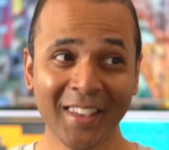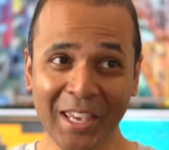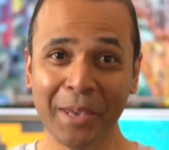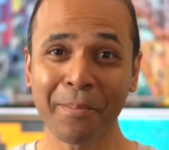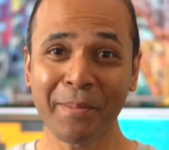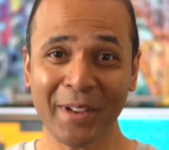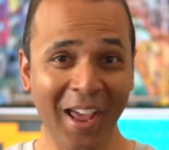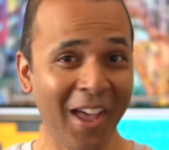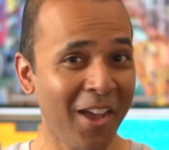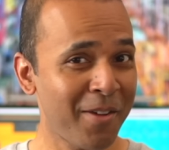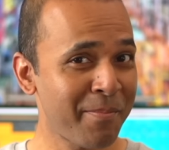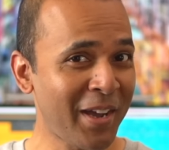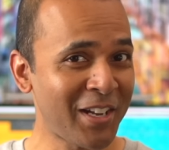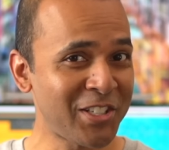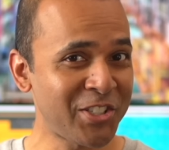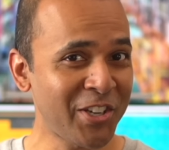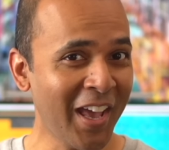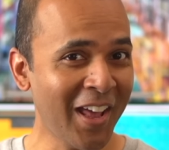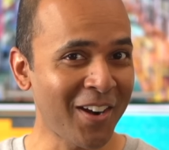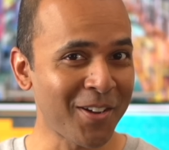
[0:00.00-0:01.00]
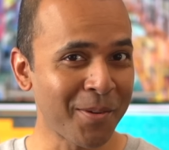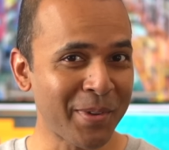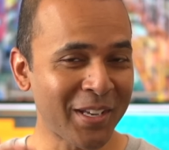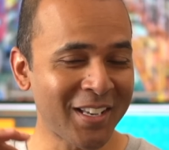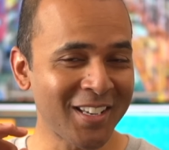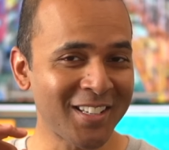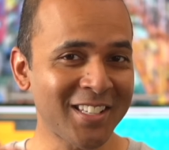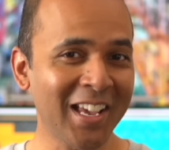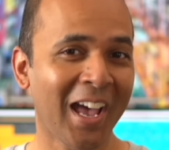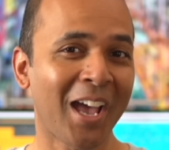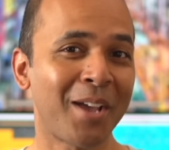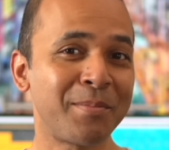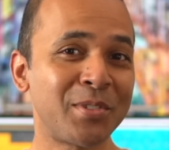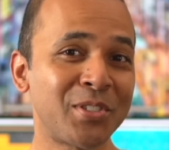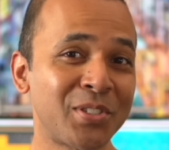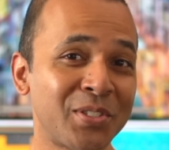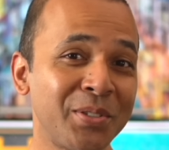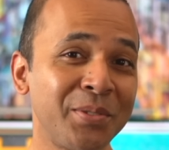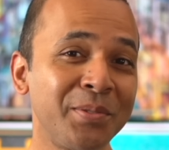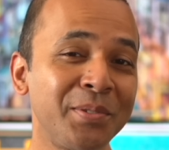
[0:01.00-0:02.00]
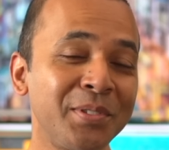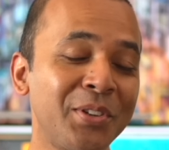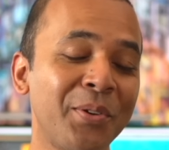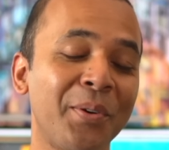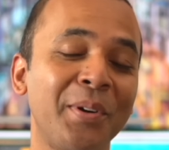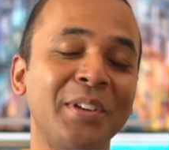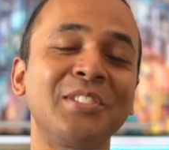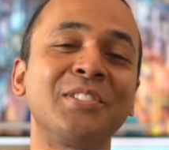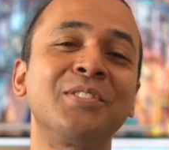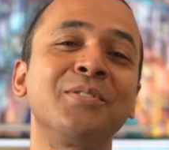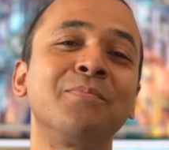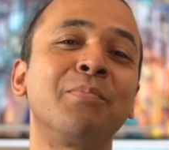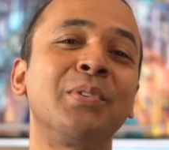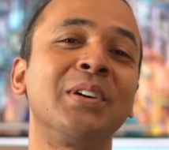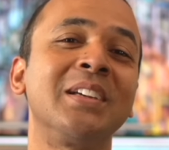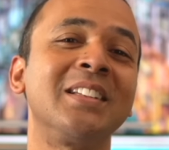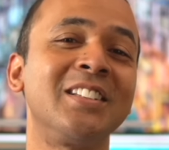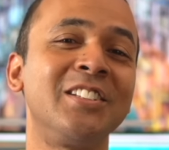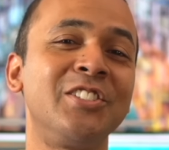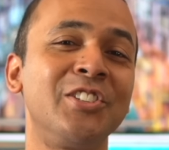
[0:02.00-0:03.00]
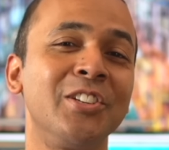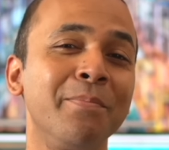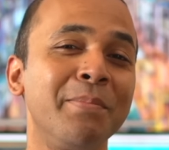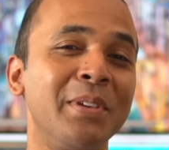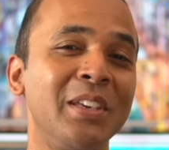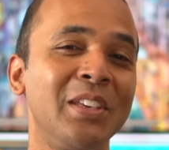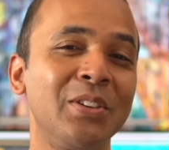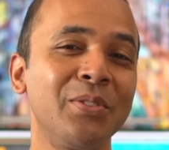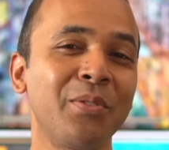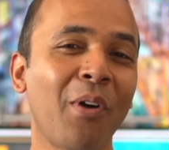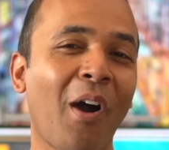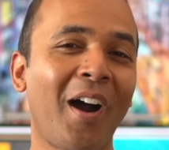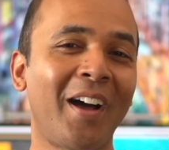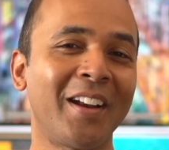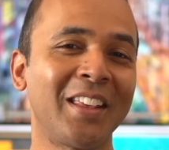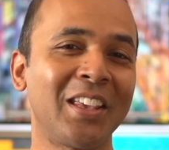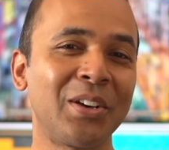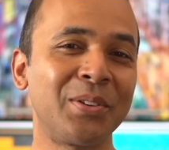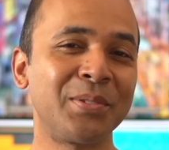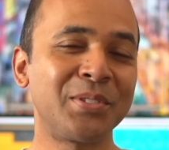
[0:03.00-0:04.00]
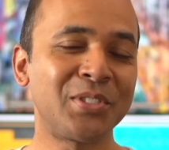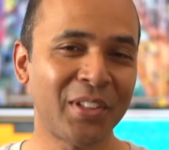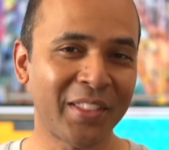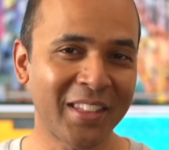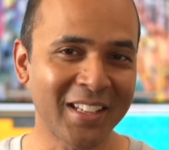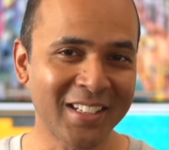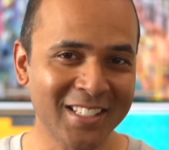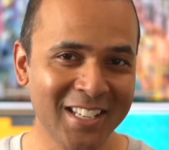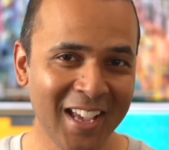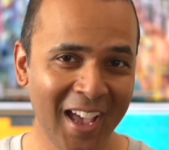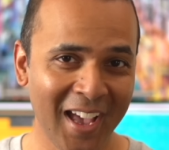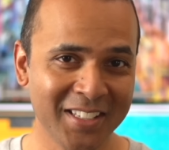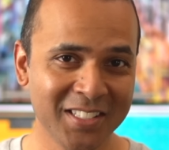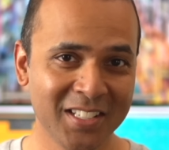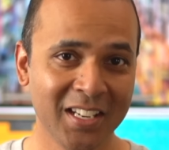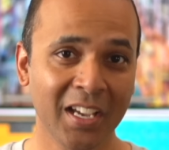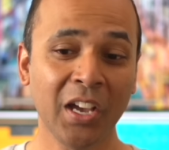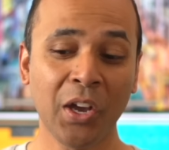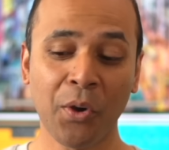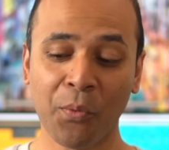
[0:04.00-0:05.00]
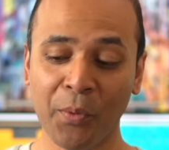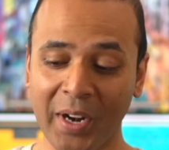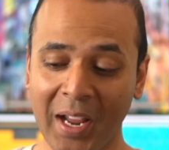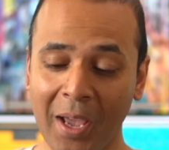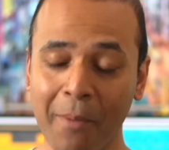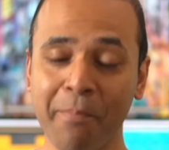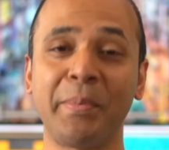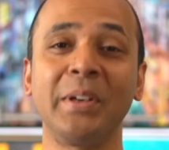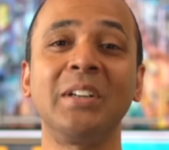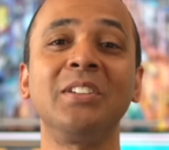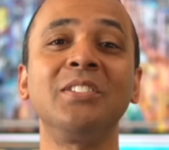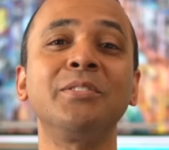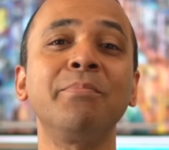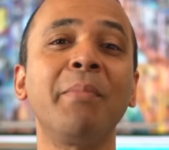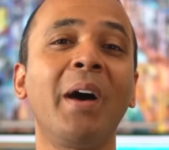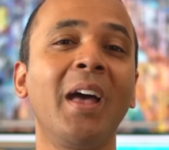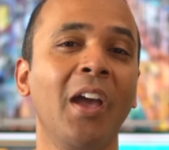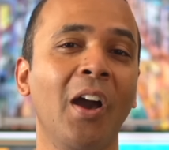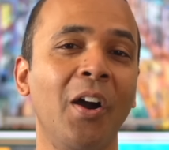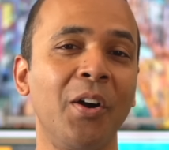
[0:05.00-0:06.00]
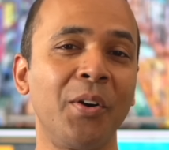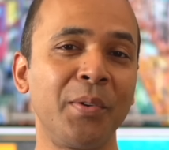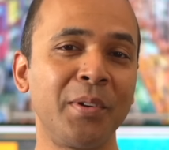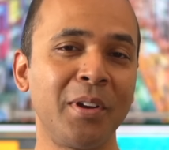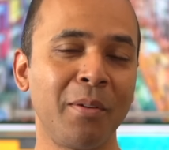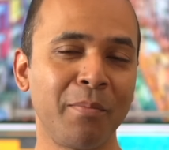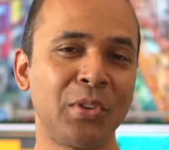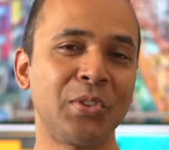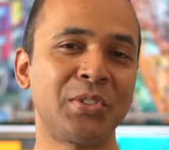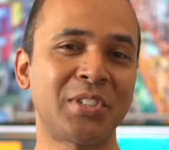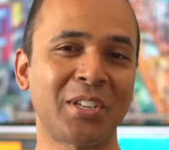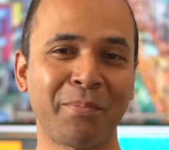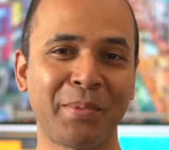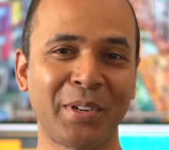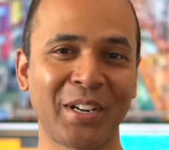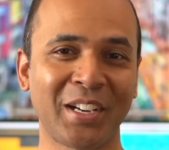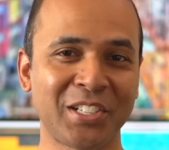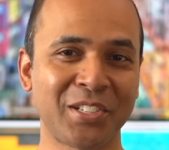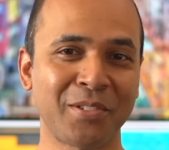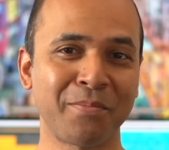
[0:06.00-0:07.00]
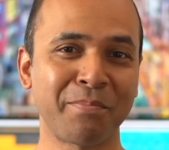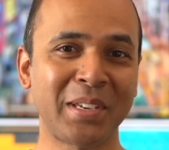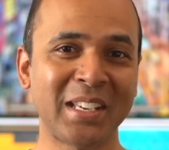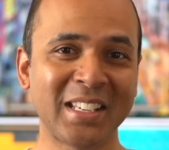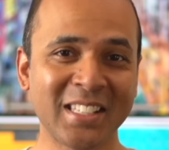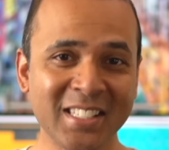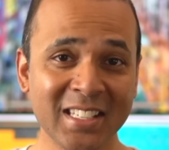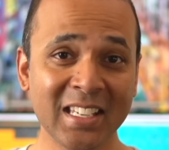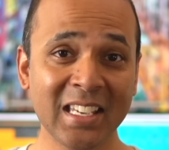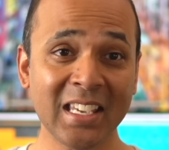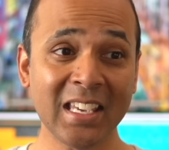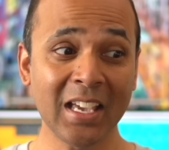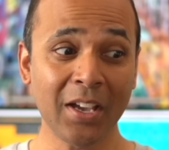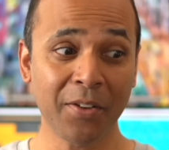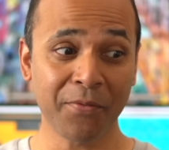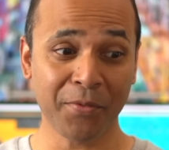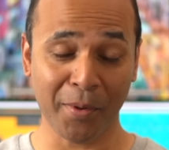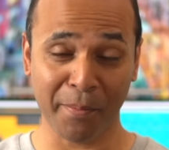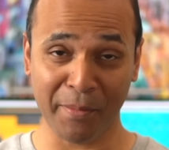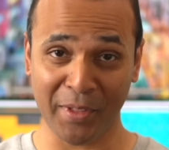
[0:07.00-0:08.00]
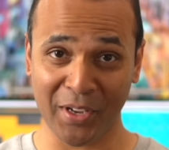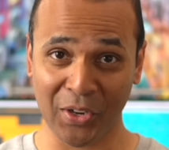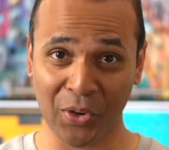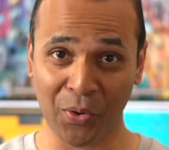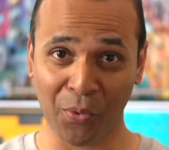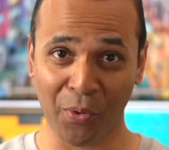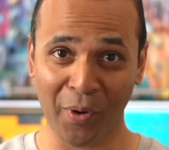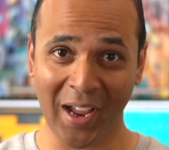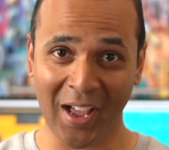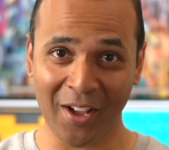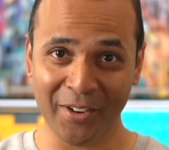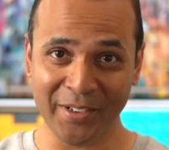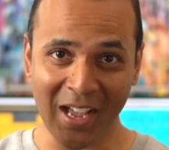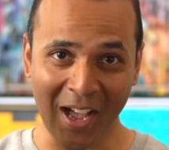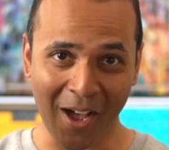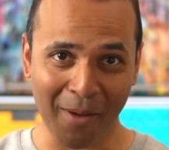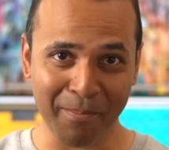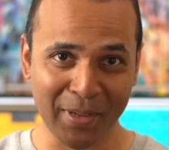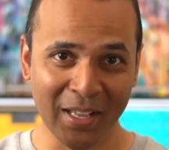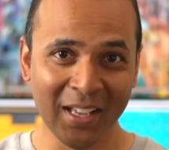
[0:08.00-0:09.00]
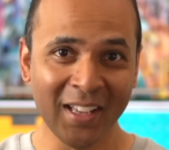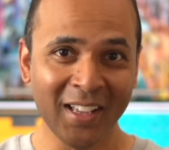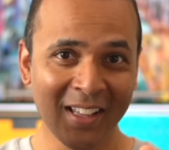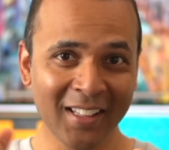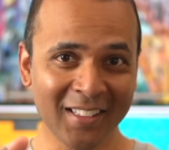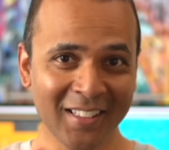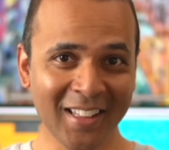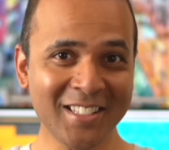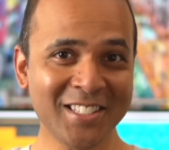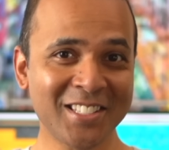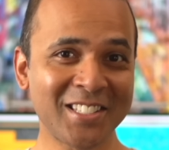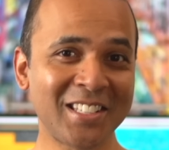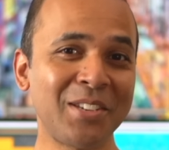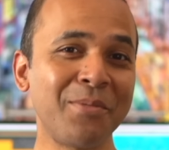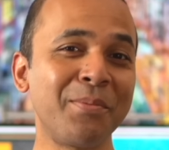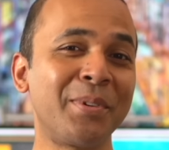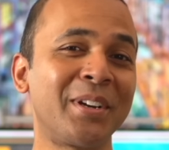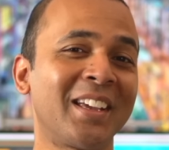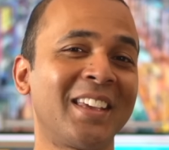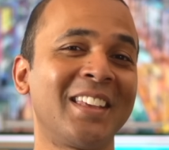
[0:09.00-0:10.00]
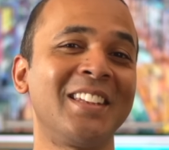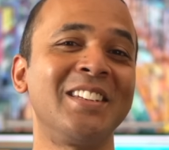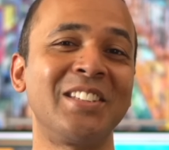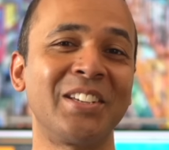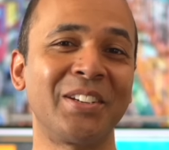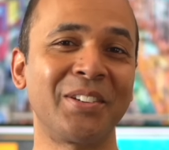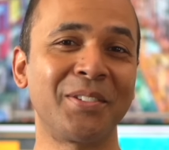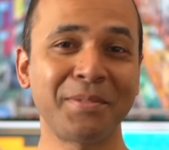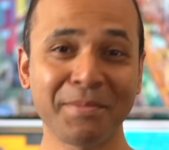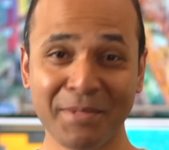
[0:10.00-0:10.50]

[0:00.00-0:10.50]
Keep an eye on my channel because I'm soon going to put GPU audio to the test when I build my own music production PC from the ground up. Let's see what it can do.